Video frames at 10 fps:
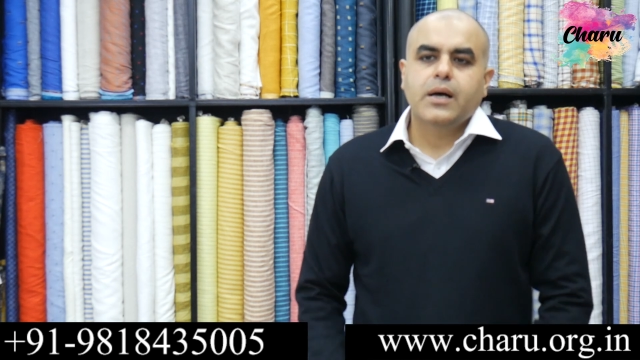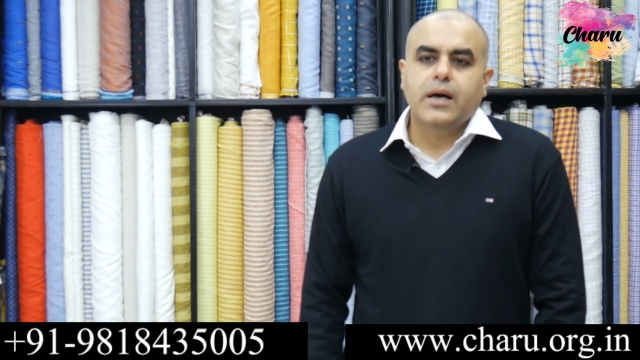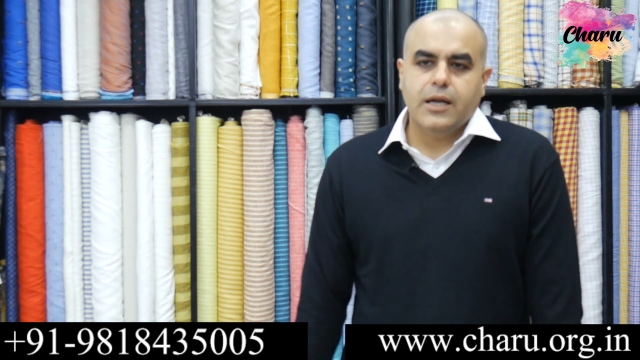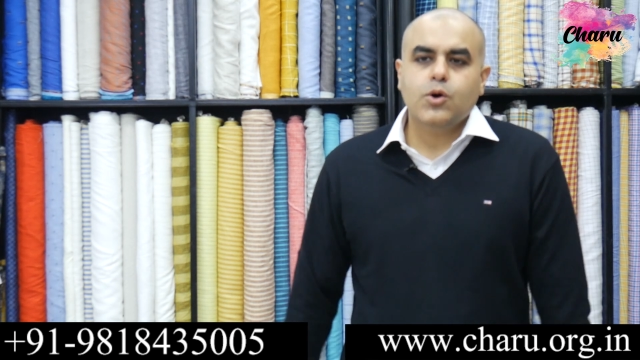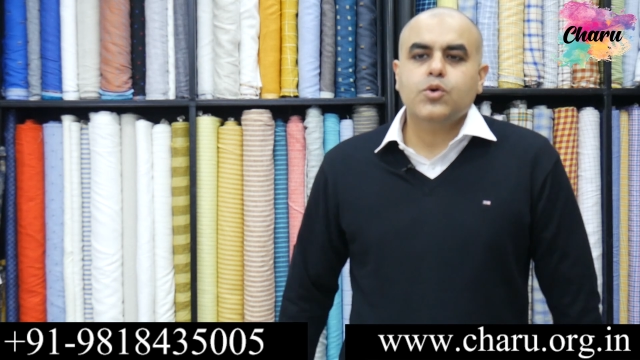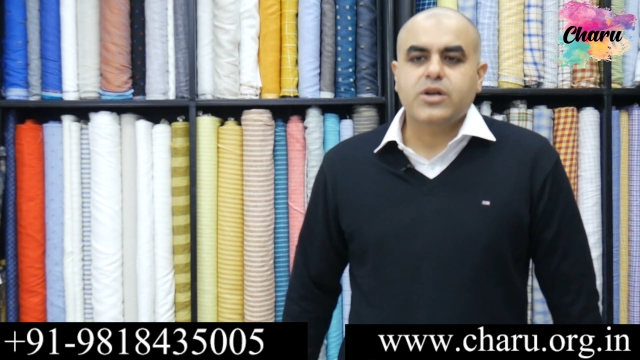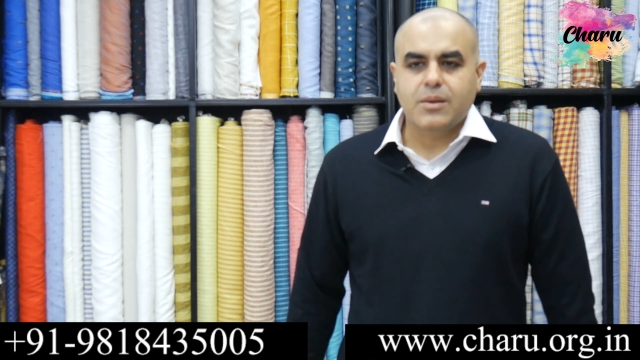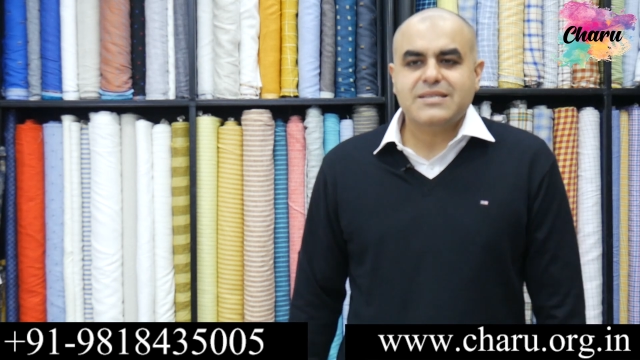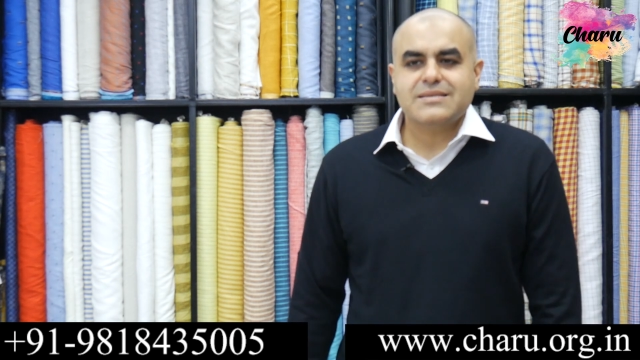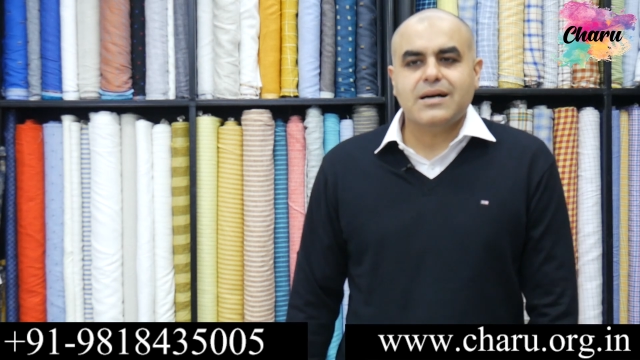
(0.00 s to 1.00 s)
Hello,
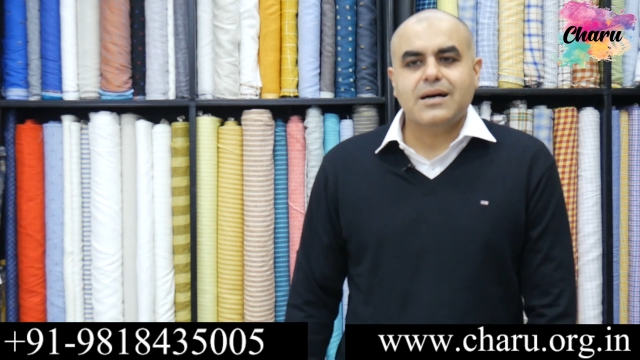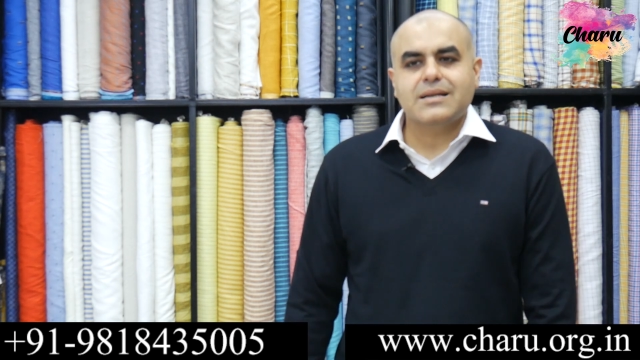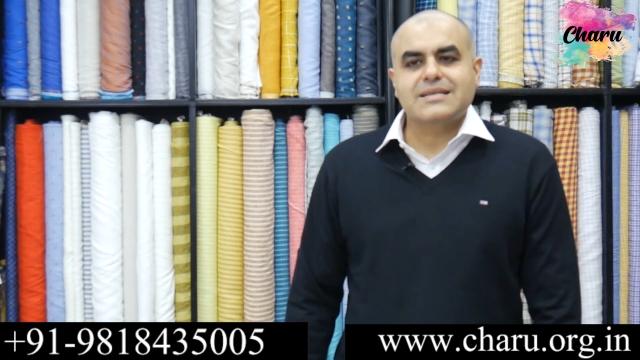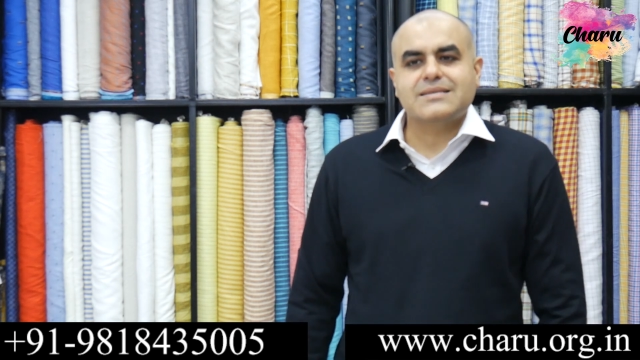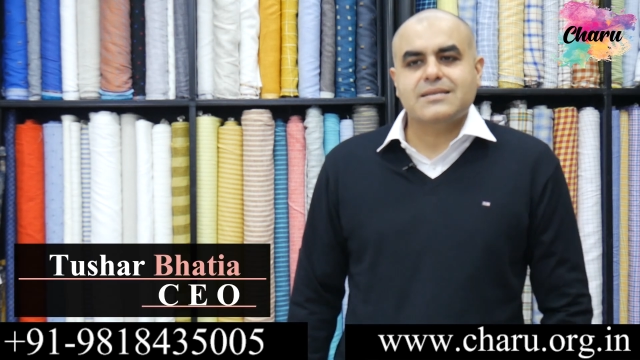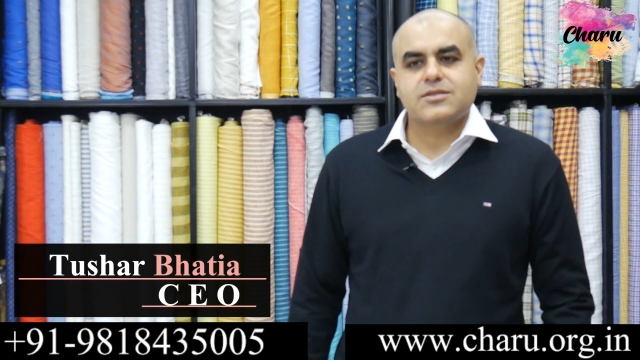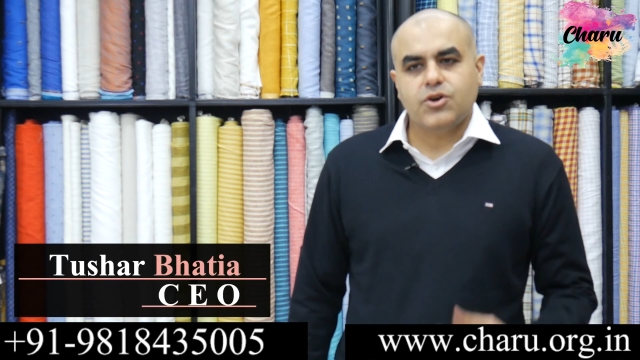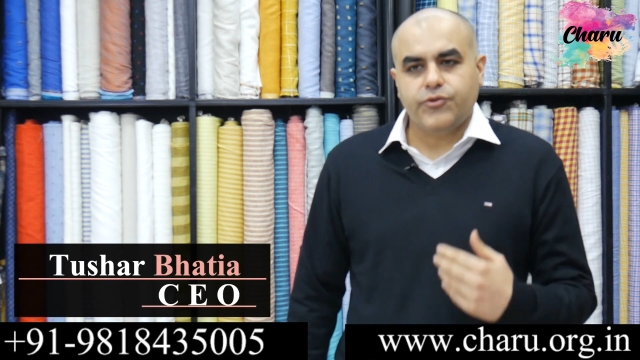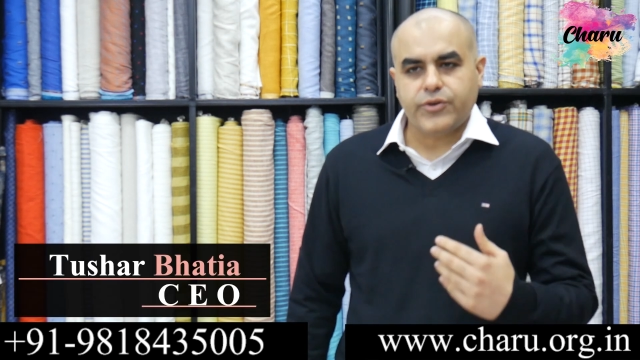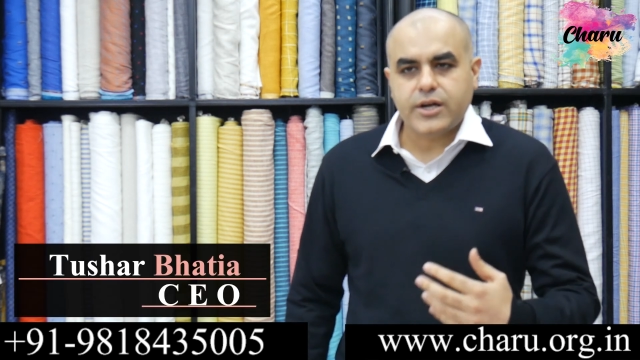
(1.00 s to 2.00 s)
namaskar. This is
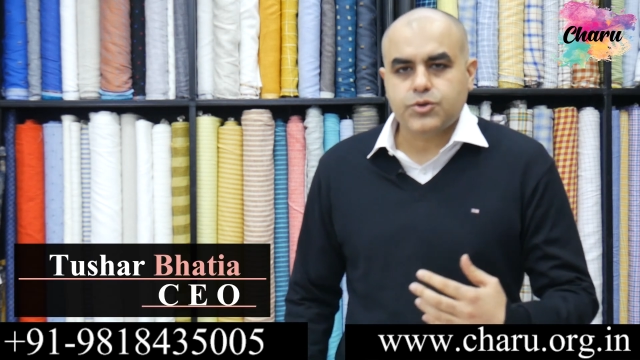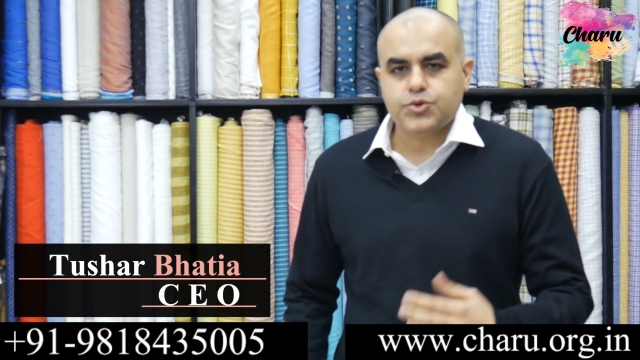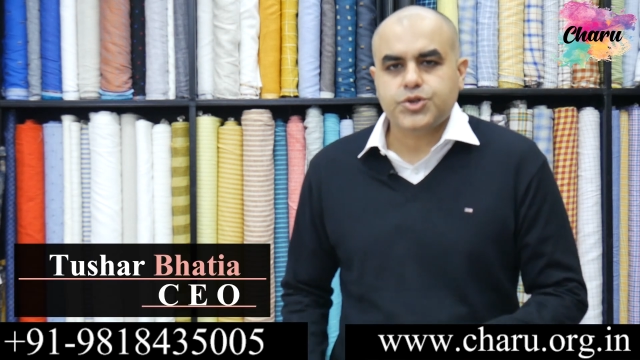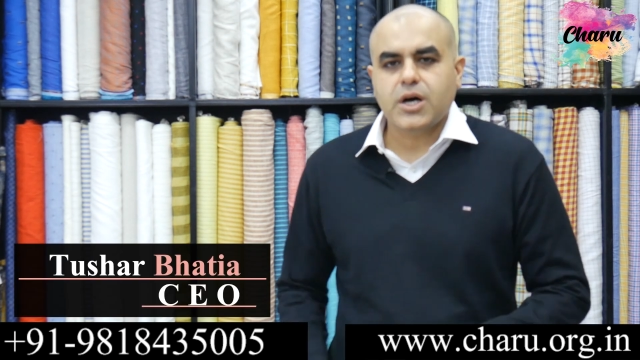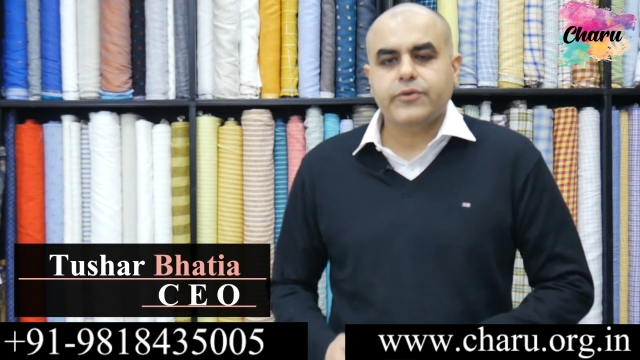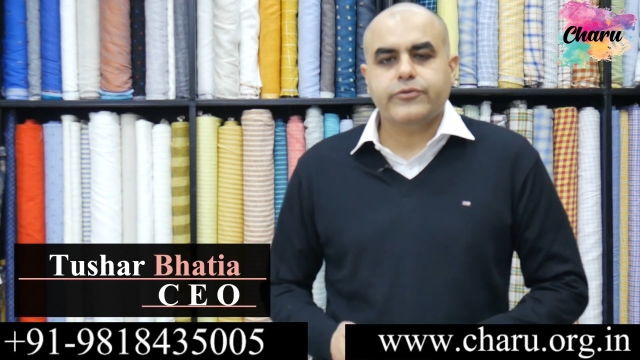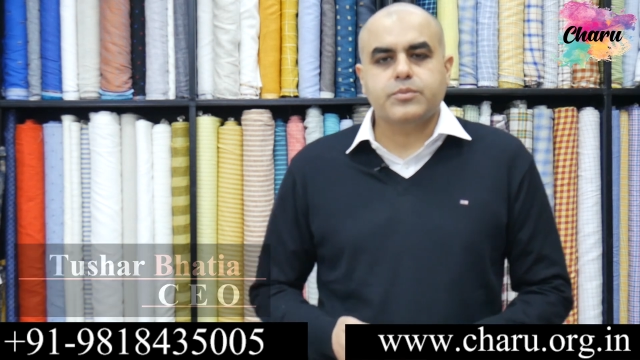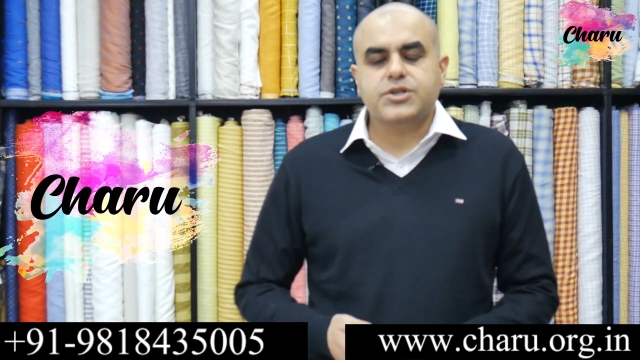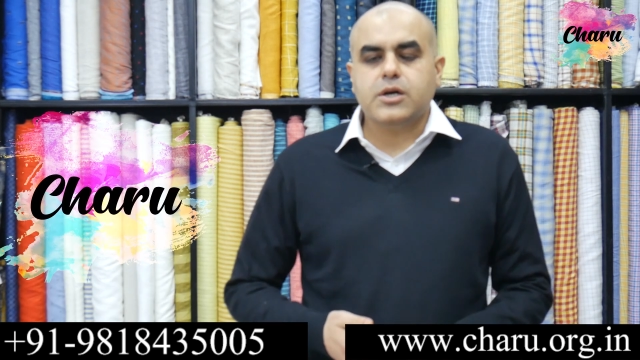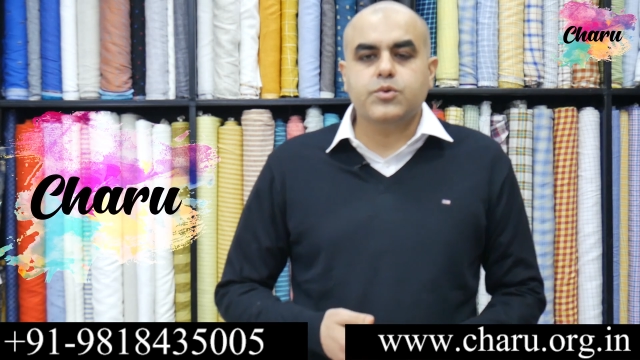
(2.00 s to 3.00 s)
your friend Tushar
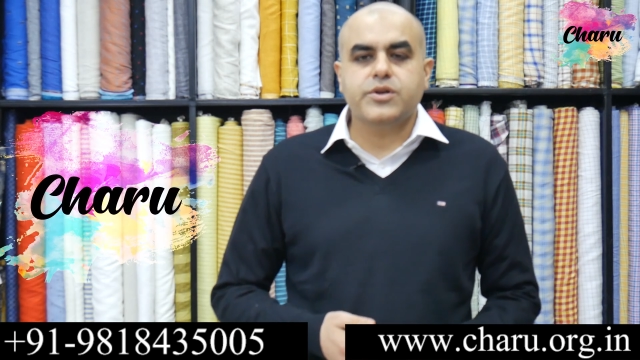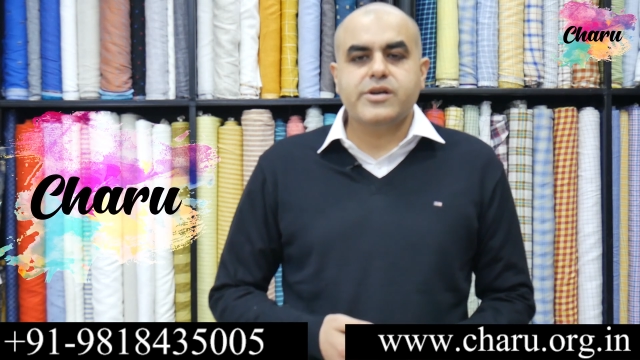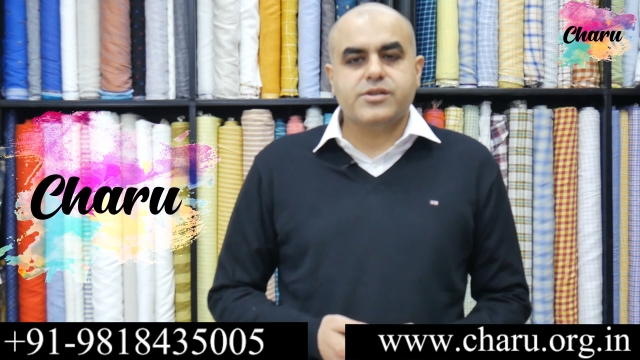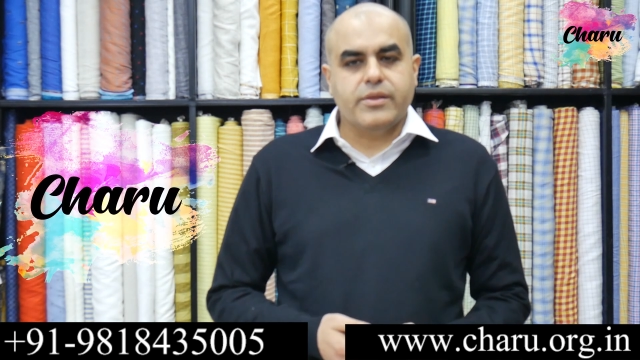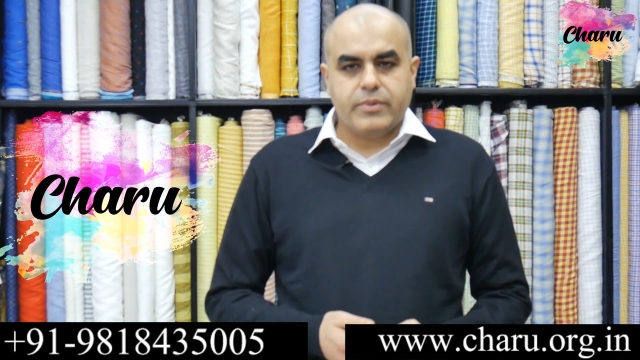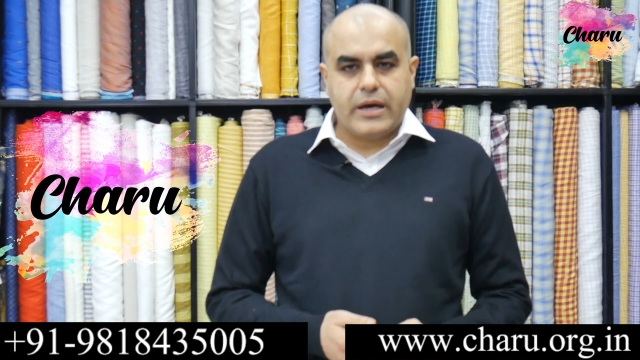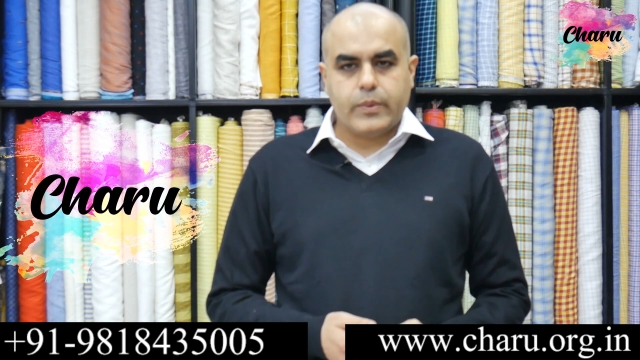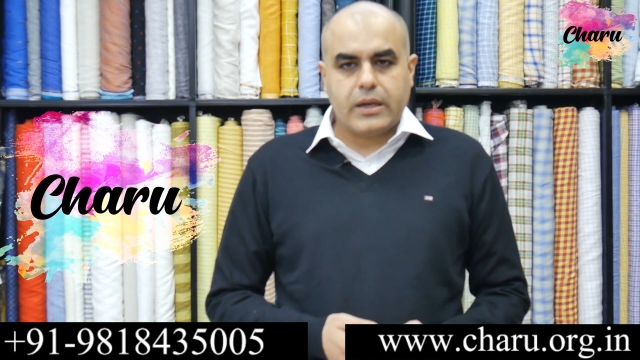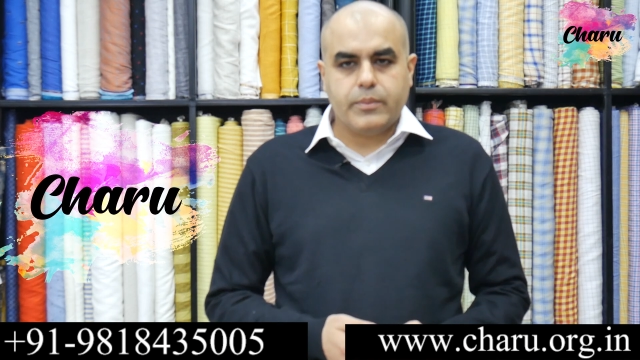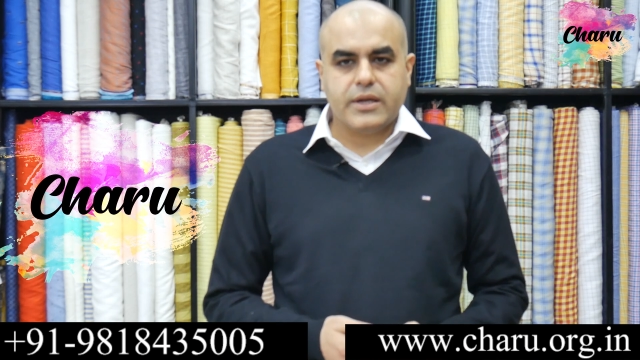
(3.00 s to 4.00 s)
from Charu Creation
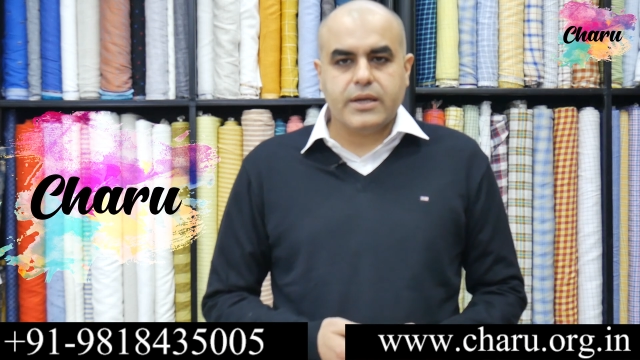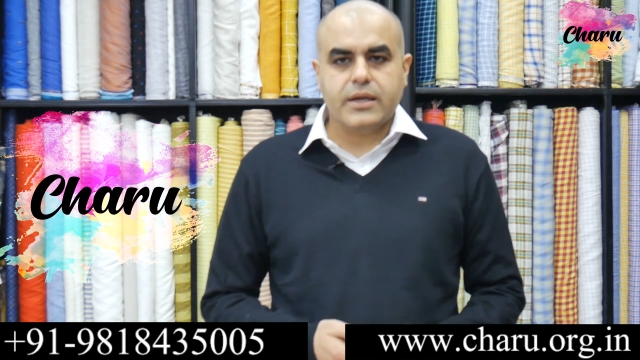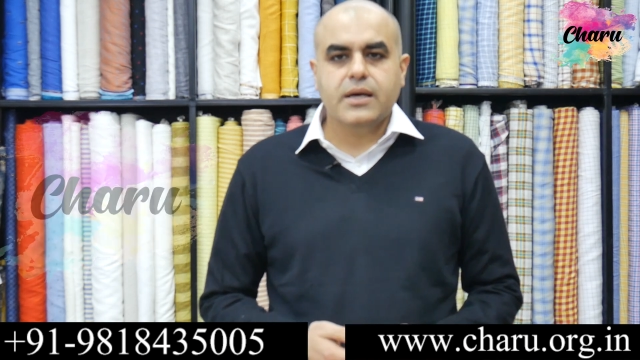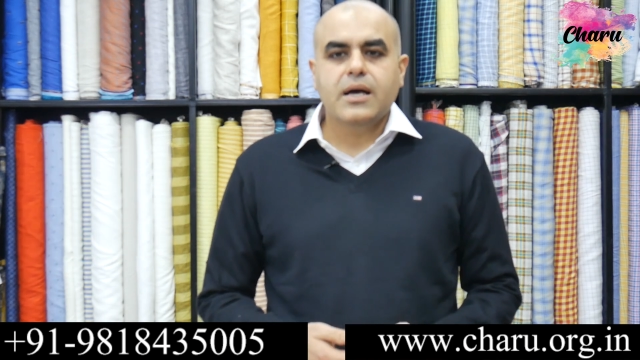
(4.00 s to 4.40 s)
Private Limited,